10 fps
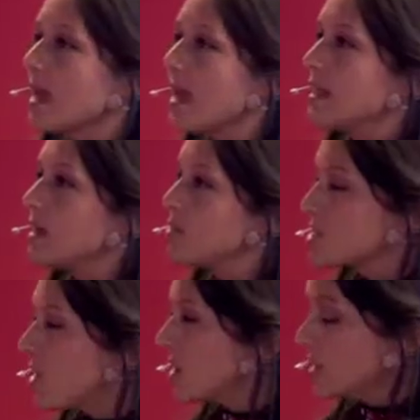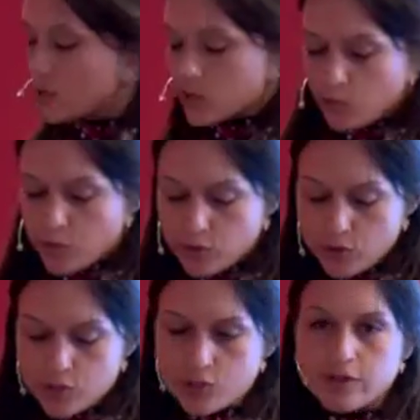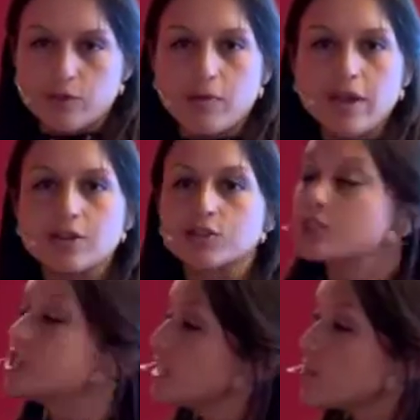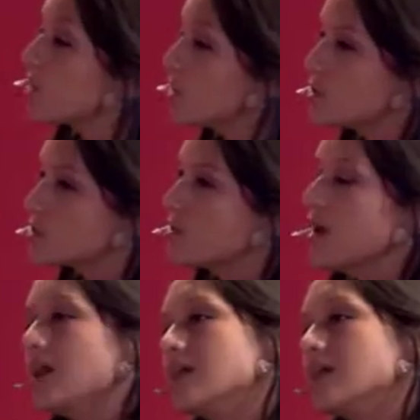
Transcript: And I was talking to the producer at the radio show, and she said, what do you do?